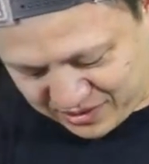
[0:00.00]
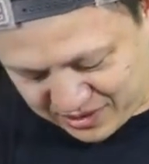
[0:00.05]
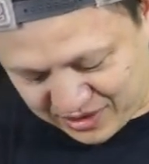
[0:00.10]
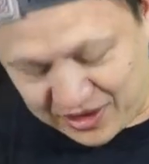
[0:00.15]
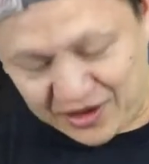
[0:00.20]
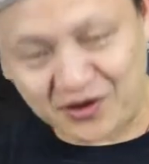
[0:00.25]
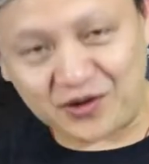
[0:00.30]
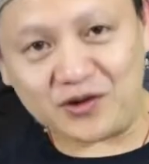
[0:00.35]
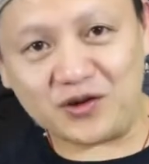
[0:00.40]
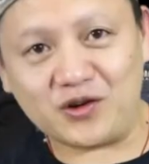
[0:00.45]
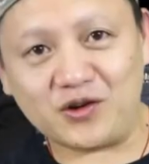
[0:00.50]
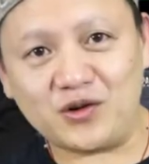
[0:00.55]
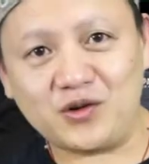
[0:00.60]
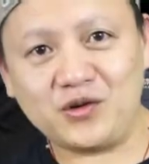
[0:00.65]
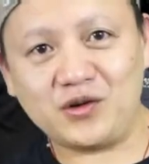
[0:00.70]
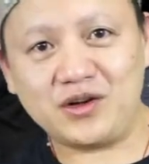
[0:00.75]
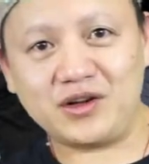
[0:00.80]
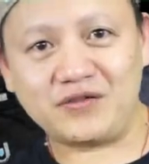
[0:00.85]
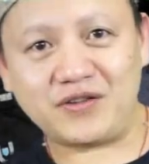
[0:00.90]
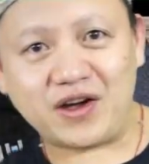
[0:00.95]
I don't
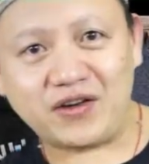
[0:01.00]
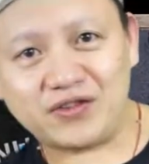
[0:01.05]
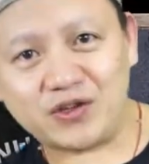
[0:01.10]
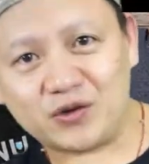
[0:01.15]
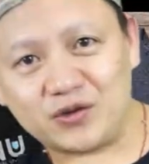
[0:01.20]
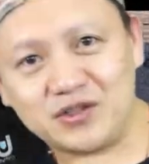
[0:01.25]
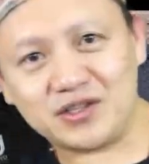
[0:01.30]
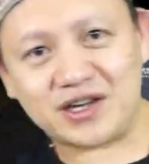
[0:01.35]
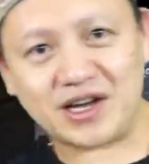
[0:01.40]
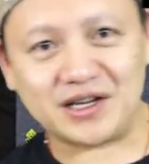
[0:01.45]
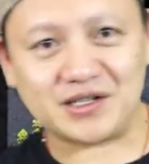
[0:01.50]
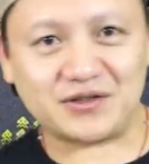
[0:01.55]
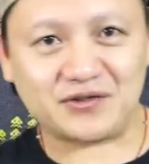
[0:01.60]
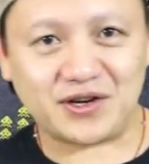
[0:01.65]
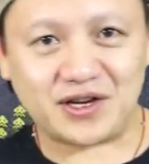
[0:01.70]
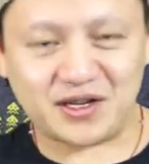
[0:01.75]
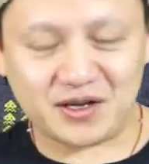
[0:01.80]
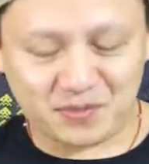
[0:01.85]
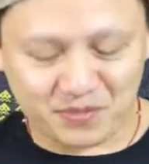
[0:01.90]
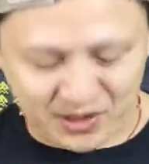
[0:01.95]
know if I've told you guys
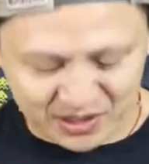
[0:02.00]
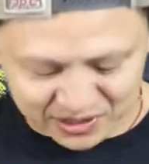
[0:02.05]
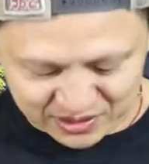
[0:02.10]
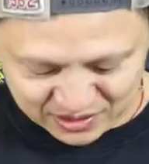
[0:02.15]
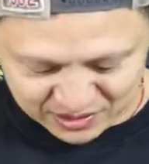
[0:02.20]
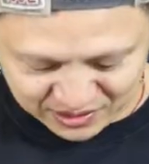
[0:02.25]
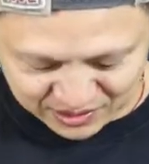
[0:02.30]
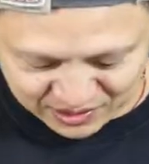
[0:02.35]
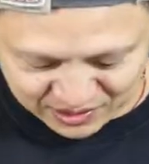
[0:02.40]
already, but